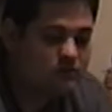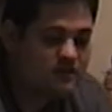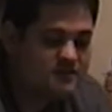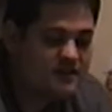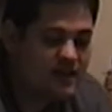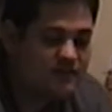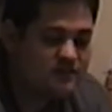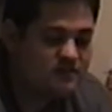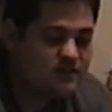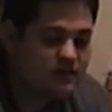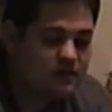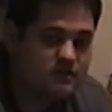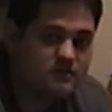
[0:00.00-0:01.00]
world to save
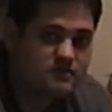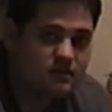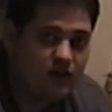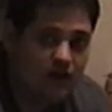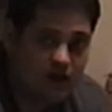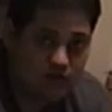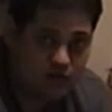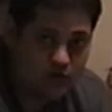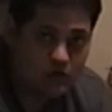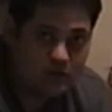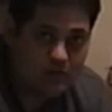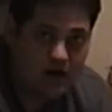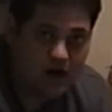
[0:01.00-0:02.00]
sinners, of
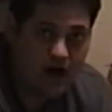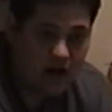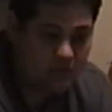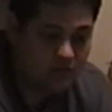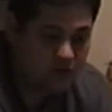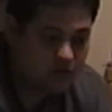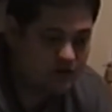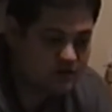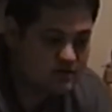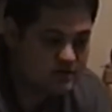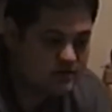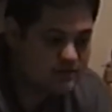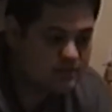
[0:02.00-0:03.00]
whom I am the
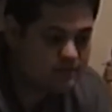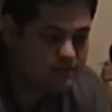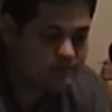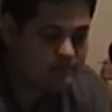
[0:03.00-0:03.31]
worst.